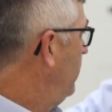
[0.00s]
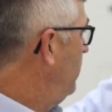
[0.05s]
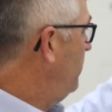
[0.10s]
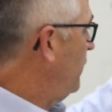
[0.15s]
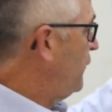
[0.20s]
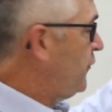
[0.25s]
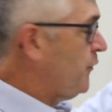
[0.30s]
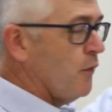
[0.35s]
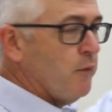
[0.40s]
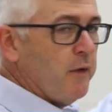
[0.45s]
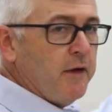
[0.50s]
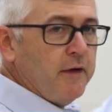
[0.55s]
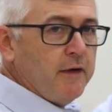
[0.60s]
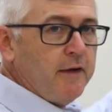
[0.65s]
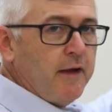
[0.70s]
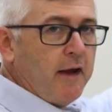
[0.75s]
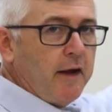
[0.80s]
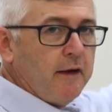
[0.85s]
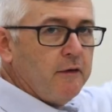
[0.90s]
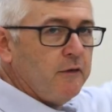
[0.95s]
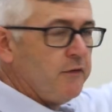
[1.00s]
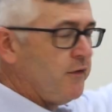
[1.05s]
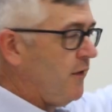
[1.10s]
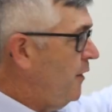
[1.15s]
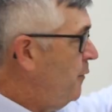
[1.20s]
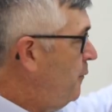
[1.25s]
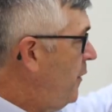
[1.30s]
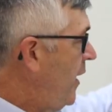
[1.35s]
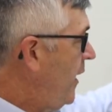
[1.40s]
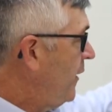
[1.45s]
the ViscoIndicators
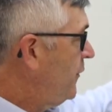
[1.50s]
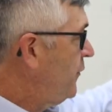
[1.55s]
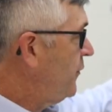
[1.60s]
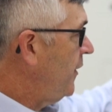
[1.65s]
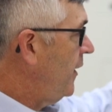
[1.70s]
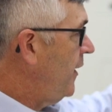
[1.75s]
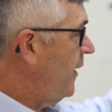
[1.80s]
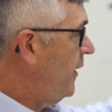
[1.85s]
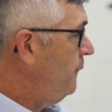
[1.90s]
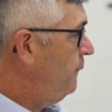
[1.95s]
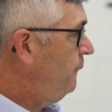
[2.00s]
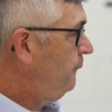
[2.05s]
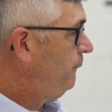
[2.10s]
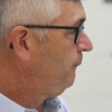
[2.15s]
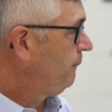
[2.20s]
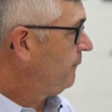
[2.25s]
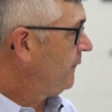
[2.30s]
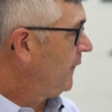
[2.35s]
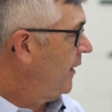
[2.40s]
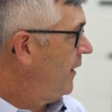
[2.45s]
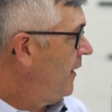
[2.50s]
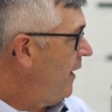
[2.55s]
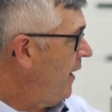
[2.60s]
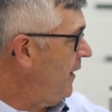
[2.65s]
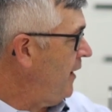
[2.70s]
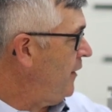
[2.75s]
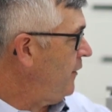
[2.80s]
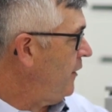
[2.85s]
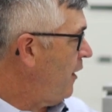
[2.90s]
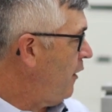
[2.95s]
on the back side.
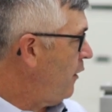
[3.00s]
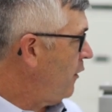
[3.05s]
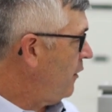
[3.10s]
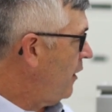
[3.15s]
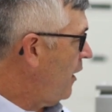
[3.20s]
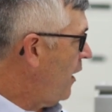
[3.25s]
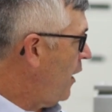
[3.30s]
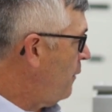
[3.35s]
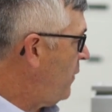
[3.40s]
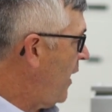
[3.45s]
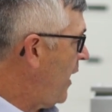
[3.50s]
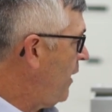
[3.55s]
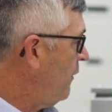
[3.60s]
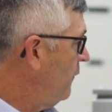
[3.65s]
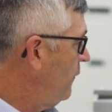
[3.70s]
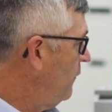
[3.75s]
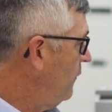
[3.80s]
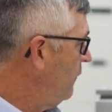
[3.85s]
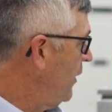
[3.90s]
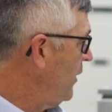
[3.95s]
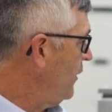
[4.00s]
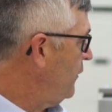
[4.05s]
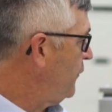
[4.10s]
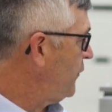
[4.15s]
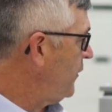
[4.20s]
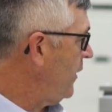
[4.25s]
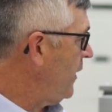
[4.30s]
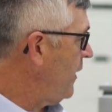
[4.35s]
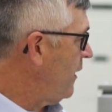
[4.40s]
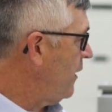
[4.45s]
And about what you
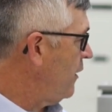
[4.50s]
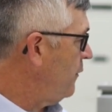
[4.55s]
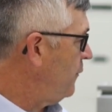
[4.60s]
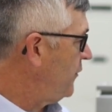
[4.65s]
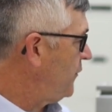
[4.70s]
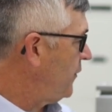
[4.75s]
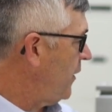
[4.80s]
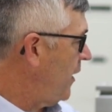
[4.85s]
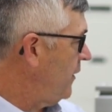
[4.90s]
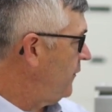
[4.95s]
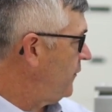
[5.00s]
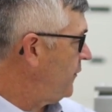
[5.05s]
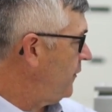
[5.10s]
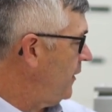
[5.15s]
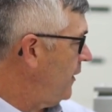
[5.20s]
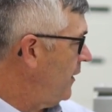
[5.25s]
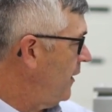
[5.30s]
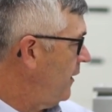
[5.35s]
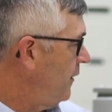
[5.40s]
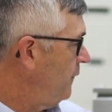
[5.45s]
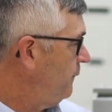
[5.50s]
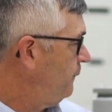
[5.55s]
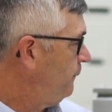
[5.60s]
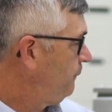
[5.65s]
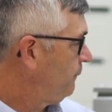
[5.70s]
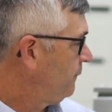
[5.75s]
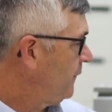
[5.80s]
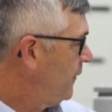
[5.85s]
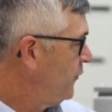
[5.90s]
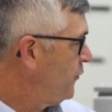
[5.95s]
see here, besides the
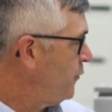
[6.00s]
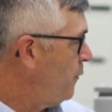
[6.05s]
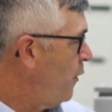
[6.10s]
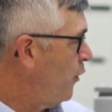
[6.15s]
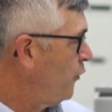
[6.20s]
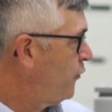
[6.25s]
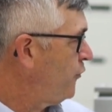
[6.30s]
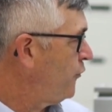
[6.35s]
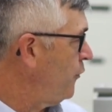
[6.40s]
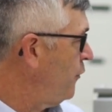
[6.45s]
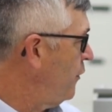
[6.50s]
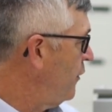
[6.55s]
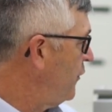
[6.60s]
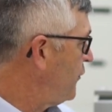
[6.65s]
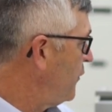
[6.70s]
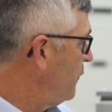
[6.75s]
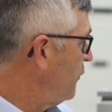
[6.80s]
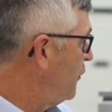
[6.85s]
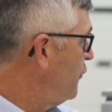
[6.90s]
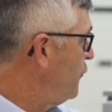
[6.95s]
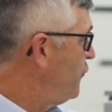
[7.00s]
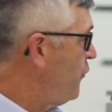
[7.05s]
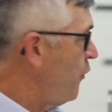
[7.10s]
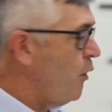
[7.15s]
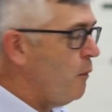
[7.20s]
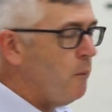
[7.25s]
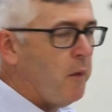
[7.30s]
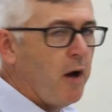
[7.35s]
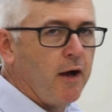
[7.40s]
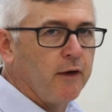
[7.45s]
small extruder, are some
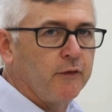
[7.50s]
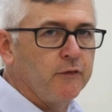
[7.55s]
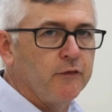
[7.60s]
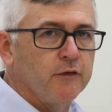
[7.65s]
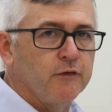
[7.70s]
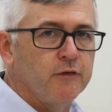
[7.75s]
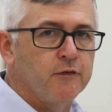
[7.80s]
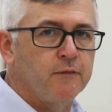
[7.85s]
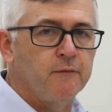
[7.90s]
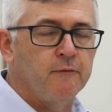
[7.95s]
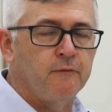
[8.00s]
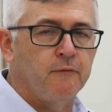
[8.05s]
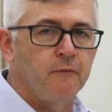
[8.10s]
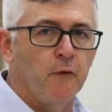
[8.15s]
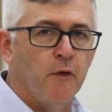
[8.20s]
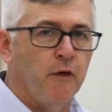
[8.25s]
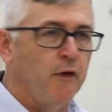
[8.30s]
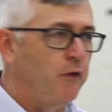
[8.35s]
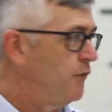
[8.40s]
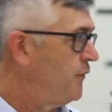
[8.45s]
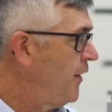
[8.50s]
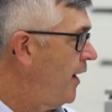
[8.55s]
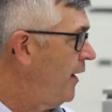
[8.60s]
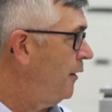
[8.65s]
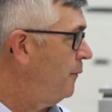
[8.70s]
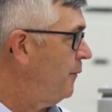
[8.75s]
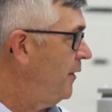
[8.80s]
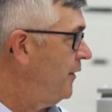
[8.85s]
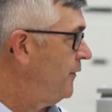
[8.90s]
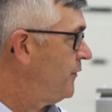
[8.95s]
control boxes for those
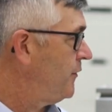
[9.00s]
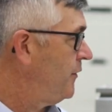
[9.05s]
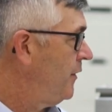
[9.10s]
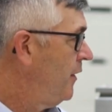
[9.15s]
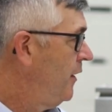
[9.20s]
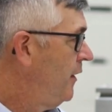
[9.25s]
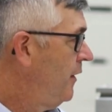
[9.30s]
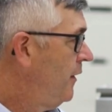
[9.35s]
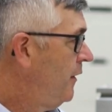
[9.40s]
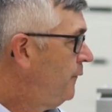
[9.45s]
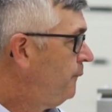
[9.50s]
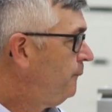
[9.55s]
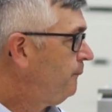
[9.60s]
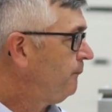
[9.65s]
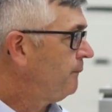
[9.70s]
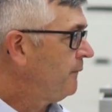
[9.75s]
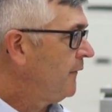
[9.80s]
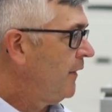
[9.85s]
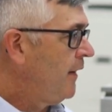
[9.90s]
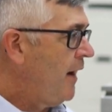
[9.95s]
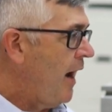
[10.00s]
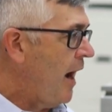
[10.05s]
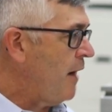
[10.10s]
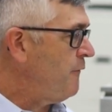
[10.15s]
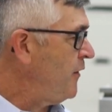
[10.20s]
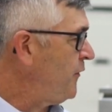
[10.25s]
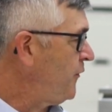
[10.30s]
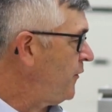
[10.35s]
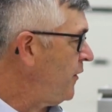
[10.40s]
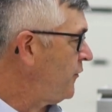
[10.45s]
elements.
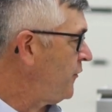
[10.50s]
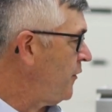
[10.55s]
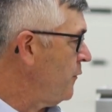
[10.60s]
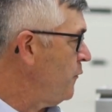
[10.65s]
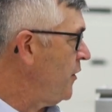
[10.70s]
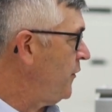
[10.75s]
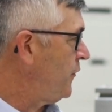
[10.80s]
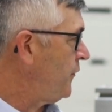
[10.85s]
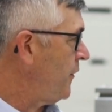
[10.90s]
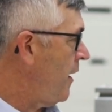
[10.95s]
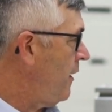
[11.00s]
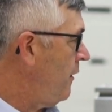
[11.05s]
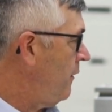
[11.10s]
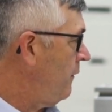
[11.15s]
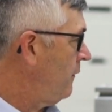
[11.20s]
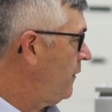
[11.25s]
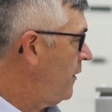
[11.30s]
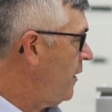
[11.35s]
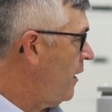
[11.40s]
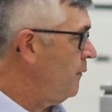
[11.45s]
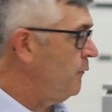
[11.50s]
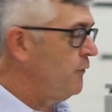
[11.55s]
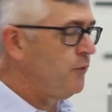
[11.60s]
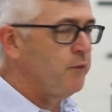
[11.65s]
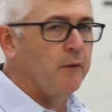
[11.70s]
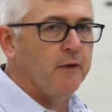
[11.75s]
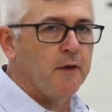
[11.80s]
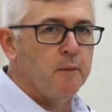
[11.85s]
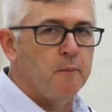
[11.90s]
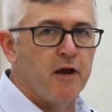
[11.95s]
Every system we sell
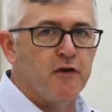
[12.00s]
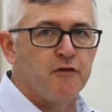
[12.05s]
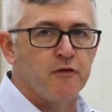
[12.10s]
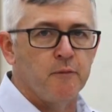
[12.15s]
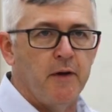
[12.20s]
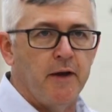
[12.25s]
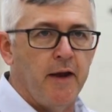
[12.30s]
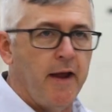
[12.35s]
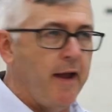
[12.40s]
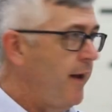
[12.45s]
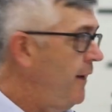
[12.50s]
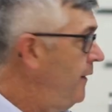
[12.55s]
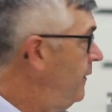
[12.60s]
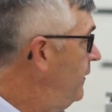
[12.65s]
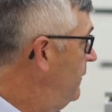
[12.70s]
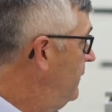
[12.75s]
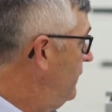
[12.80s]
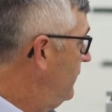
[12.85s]
comes with a measurement head,